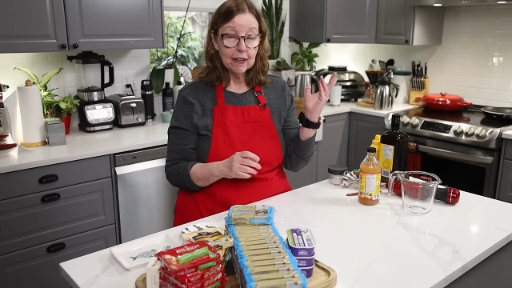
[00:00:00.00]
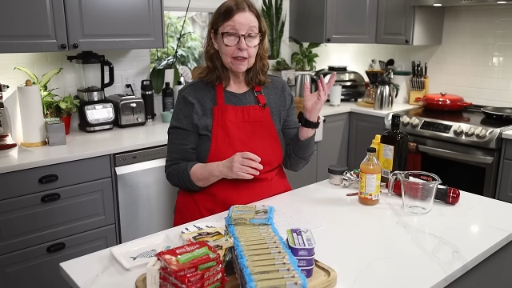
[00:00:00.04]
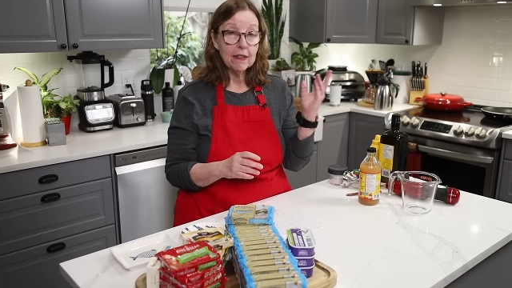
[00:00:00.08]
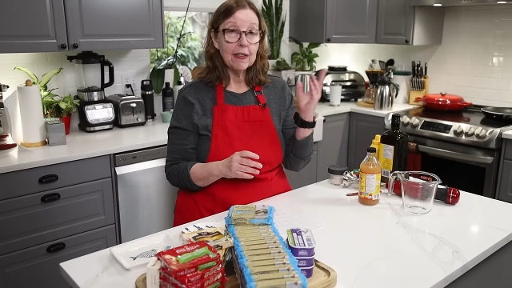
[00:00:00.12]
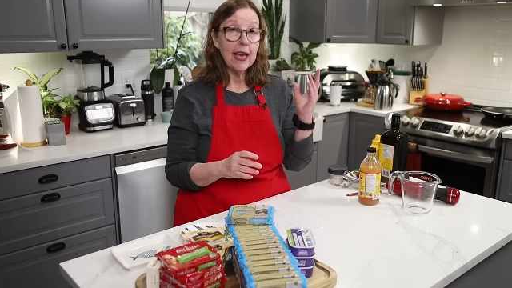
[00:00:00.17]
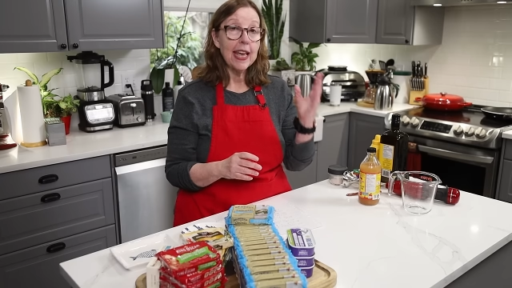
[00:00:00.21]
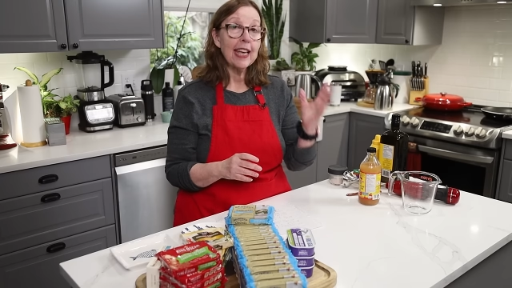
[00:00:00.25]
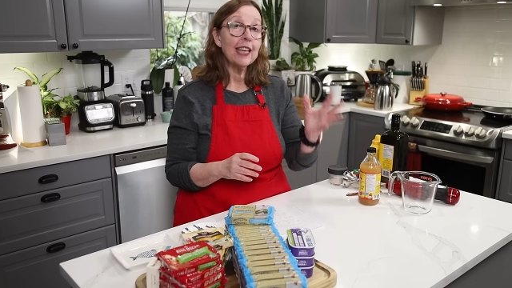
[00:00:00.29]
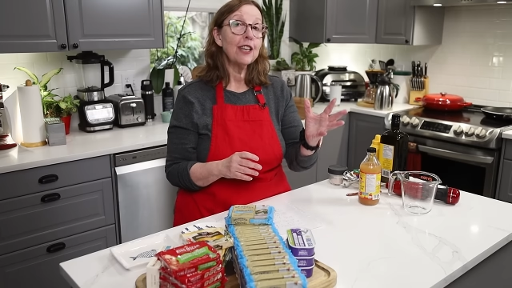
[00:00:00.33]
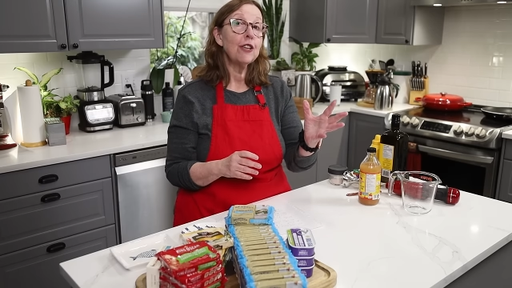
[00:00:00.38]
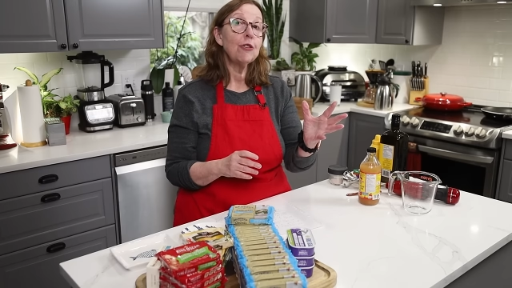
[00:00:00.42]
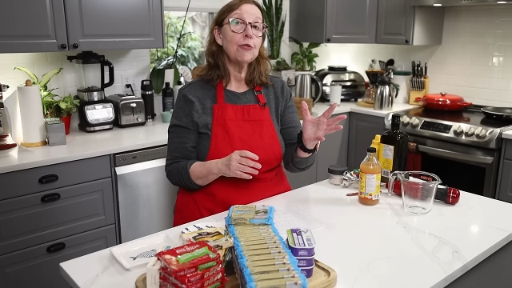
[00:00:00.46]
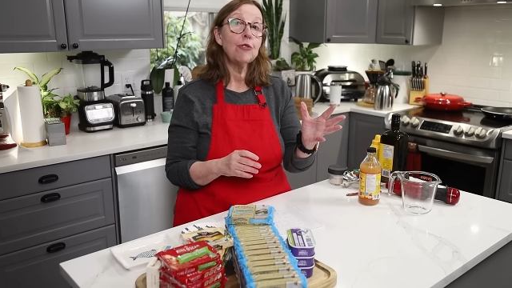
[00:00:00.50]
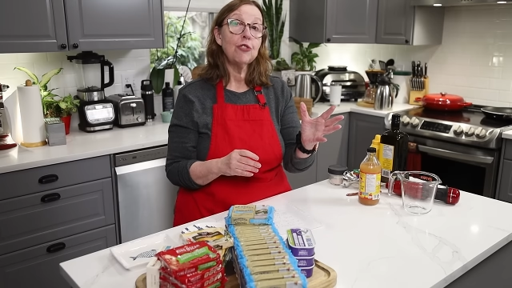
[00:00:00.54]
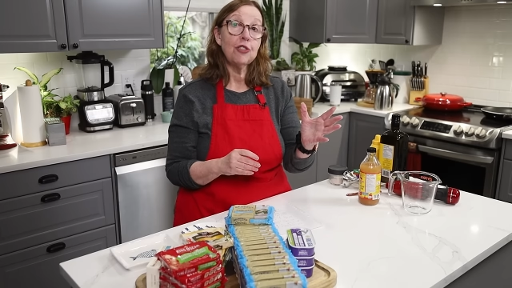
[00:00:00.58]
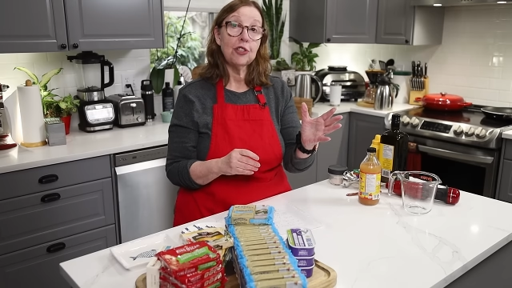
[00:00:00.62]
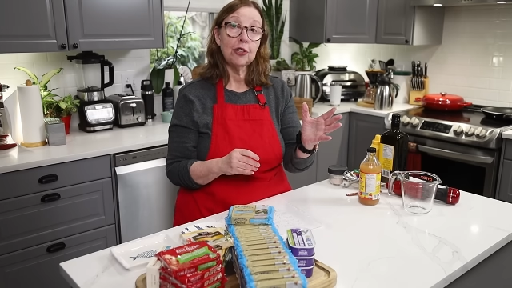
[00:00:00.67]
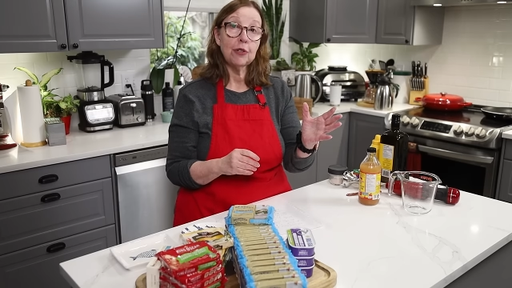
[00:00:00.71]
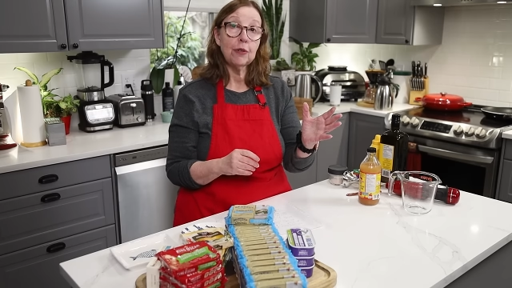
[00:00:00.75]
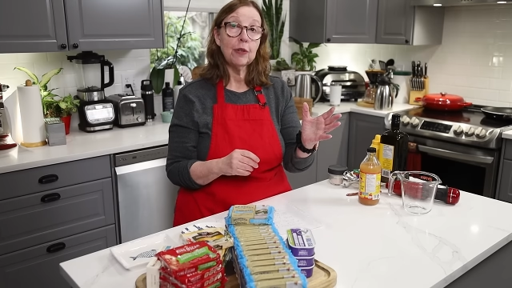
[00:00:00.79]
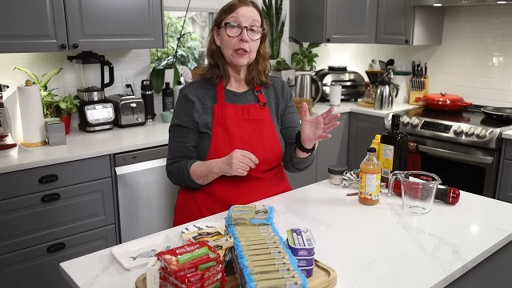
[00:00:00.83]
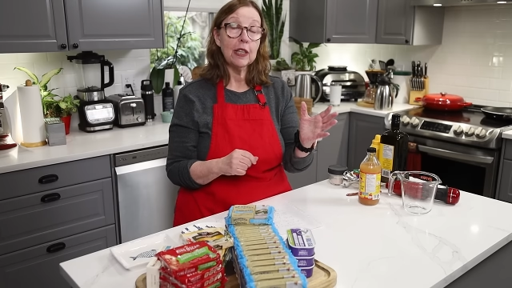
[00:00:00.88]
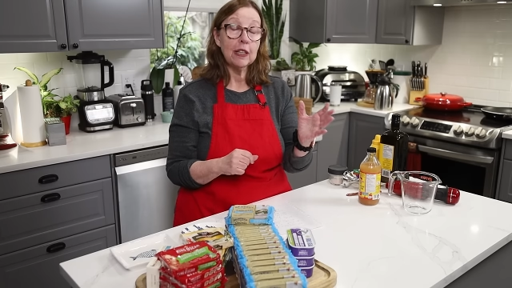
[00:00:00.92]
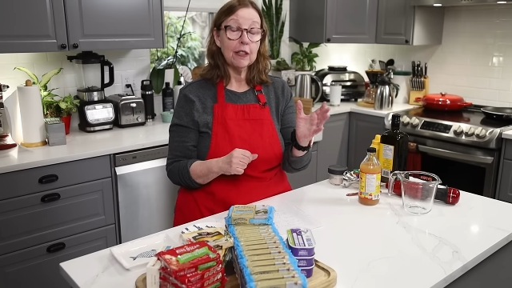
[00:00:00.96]
Uh, thank you,
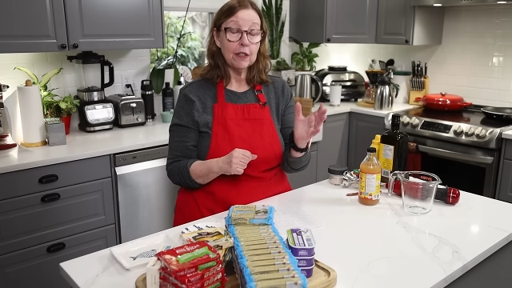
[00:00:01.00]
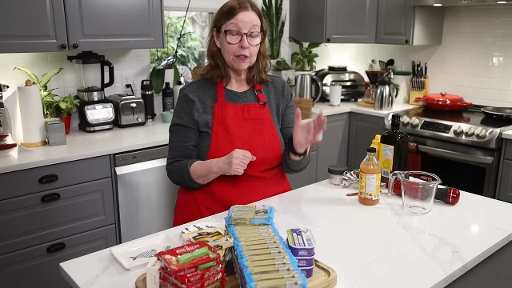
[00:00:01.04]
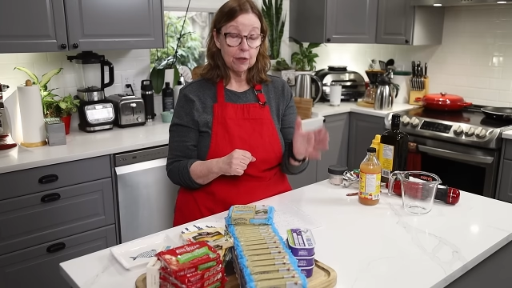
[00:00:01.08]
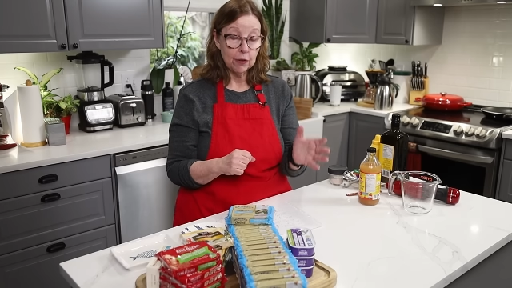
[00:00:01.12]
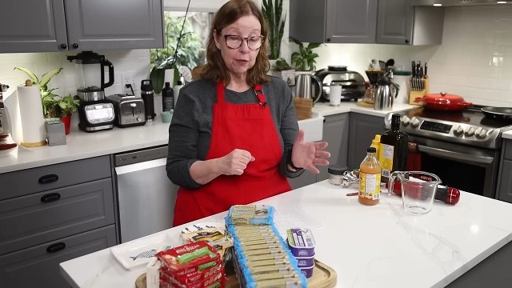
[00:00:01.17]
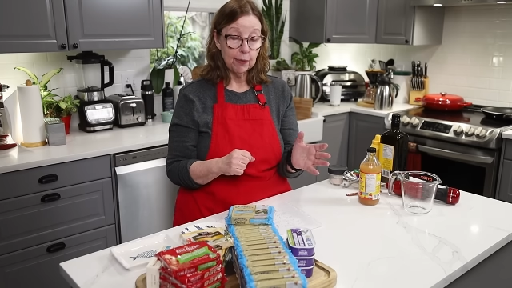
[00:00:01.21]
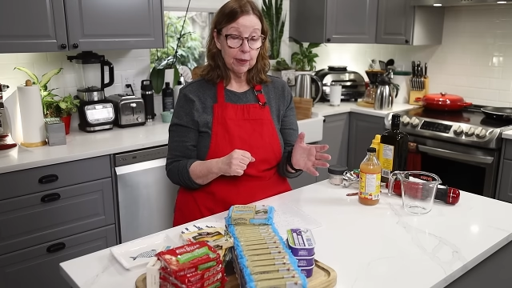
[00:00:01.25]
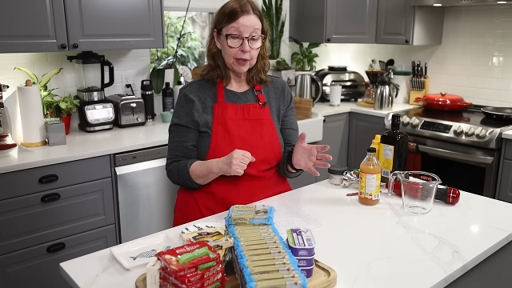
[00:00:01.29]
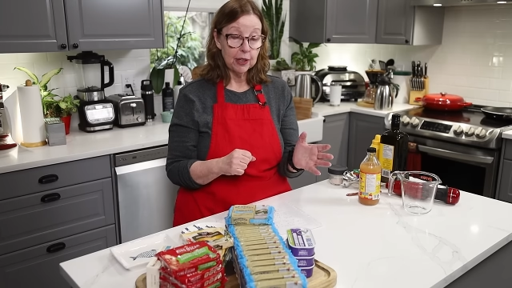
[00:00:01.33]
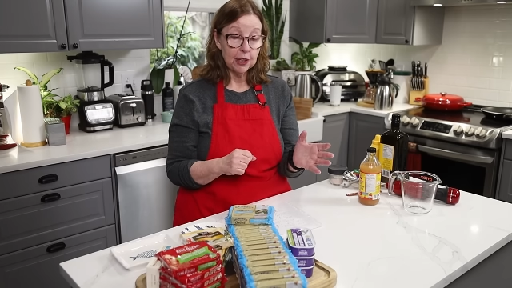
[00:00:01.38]
Judy, so